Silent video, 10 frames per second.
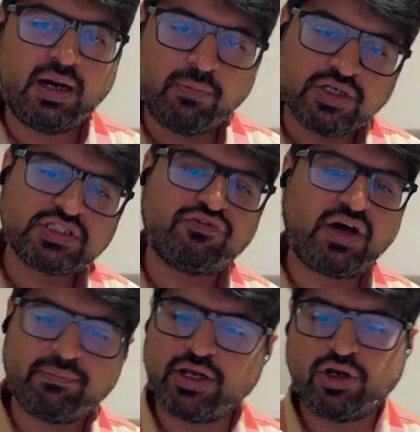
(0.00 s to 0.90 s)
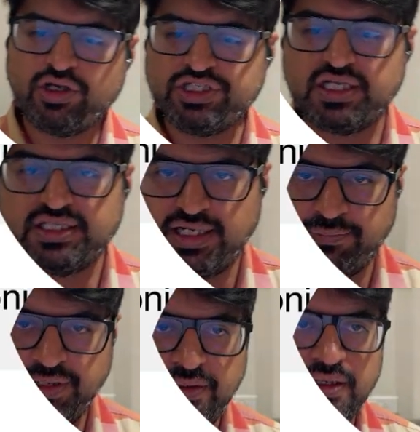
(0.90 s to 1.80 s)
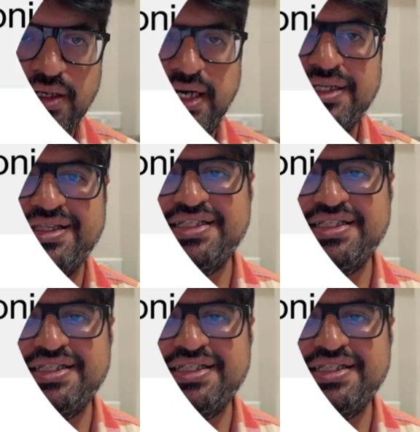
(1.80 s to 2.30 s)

Amongst the pharmacological therapy, right?